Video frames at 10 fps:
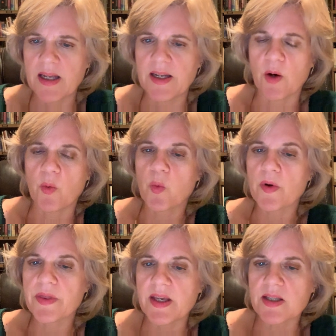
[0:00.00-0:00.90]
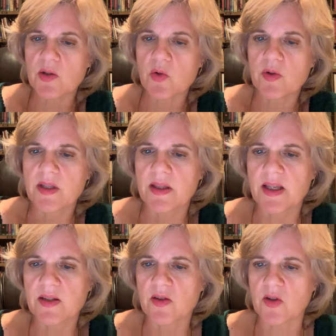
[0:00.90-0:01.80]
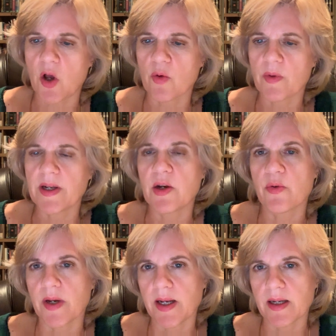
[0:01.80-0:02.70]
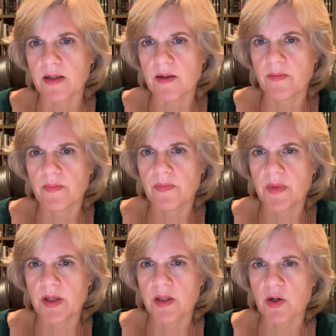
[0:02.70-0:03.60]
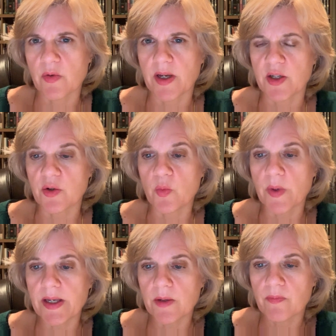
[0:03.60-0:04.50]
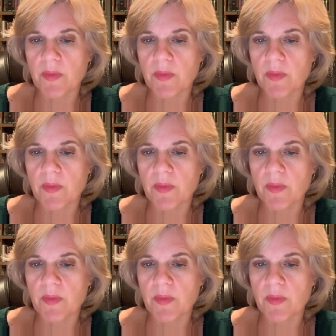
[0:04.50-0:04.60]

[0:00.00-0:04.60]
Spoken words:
Now, were these thorns and thistles already created in the creation week